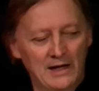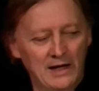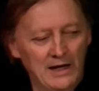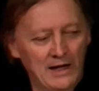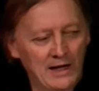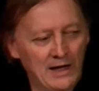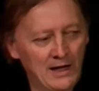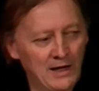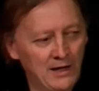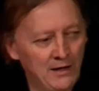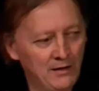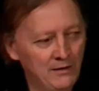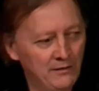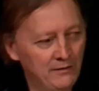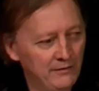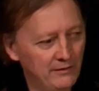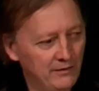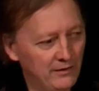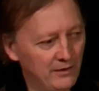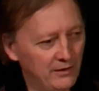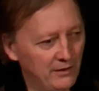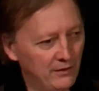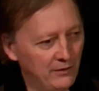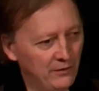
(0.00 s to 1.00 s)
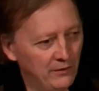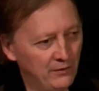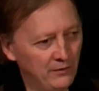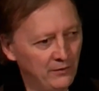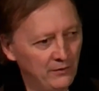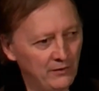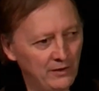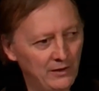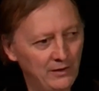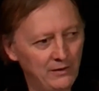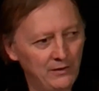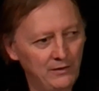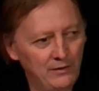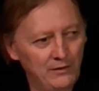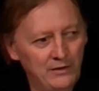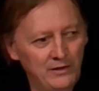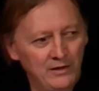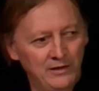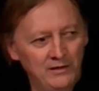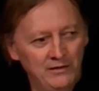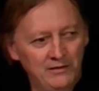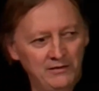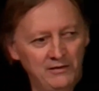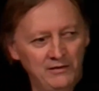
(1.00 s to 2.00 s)
And
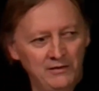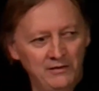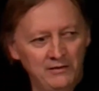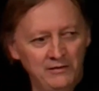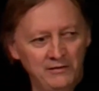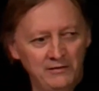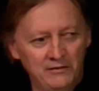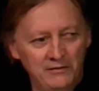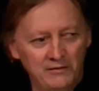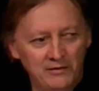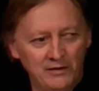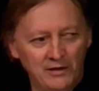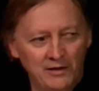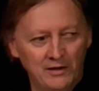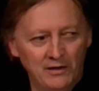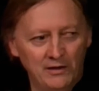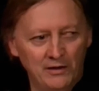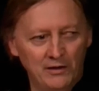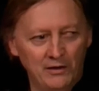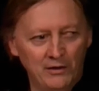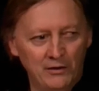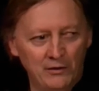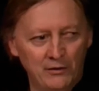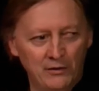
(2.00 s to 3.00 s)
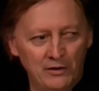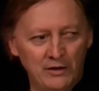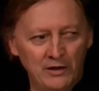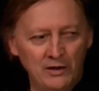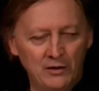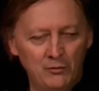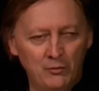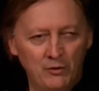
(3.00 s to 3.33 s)
it